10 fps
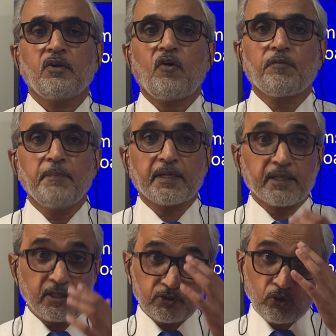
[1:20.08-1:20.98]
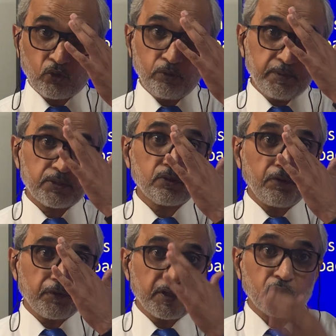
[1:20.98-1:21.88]
of making a document
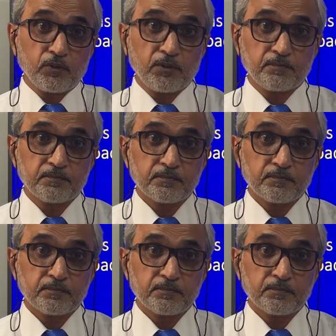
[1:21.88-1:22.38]
of curriculum.